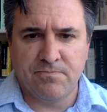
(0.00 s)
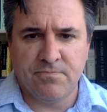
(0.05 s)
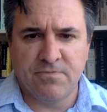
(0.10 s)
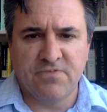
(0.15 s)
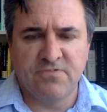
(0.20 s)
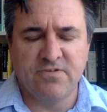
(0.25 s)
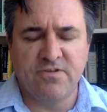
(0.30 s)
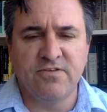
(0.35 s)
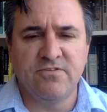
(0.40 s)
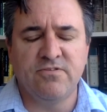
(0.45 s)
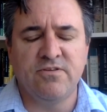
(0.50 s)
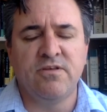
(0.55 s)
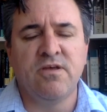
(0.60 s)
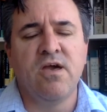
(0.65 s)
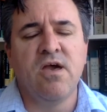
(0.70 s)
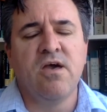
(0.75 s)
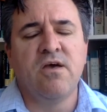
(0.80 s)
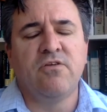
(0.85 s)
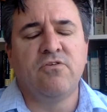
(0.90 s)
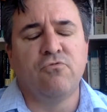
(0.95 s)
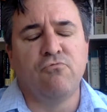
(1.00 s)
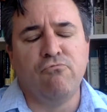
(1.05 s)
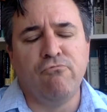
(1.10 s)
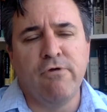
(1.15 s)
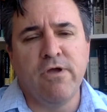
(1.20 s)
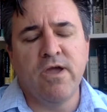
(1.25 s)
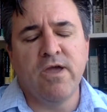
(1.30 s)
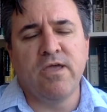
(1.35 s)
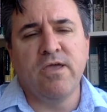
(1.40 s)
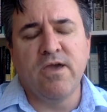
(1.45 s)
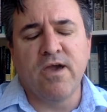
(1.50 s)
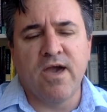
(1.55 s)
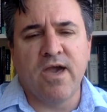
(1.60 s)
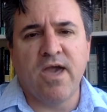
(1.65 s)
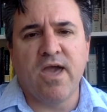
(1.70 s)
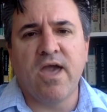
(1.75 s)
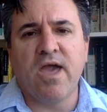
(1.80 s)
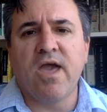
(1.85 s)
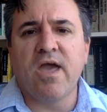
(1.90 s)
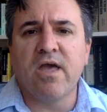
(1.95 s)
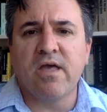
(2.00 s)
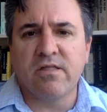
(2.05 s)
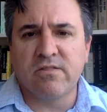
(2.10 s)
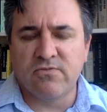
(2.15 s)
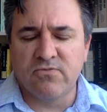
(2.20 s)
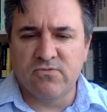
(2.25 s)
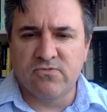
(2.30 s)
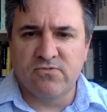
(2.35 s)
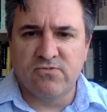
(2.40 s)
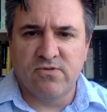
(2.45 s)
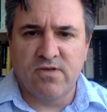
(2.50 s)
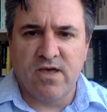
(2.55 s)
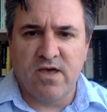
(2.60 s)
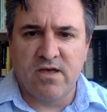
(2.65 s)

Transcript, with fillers: It's easy to wring your hands